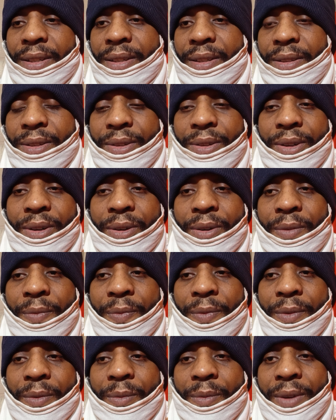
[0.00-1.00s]
You know,
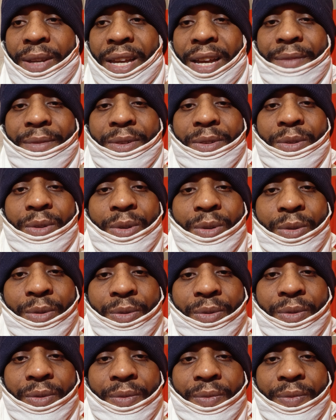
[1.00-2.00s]
we have a
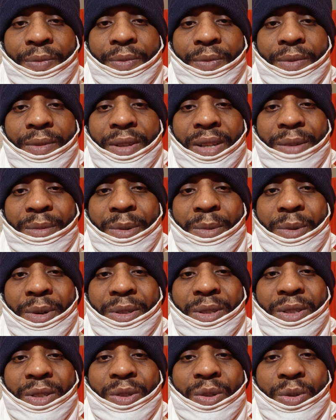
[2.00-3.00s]
youth, and we want
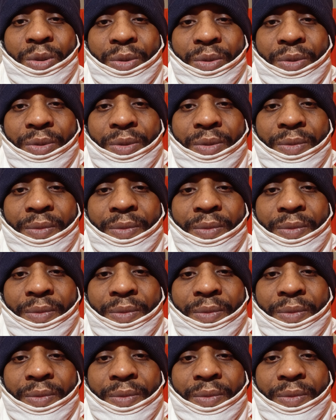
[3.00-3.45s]
the youth